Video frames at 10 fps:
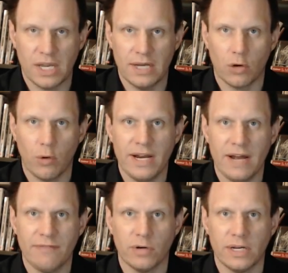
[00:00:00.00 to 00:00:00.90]
to get a great
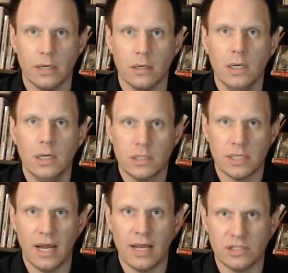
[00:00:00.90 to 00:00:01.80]
effort here
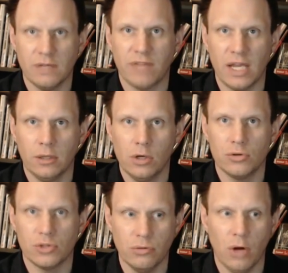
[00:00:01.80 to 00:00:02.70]
tonight because if they
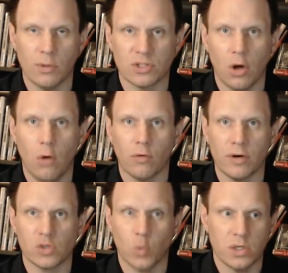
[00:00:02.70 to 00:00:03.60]
lose, you know it's over
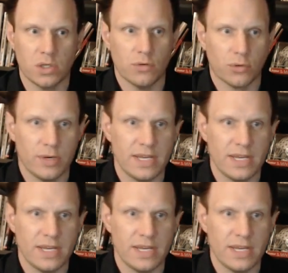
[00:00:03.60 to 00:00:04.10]
and it's one, two, three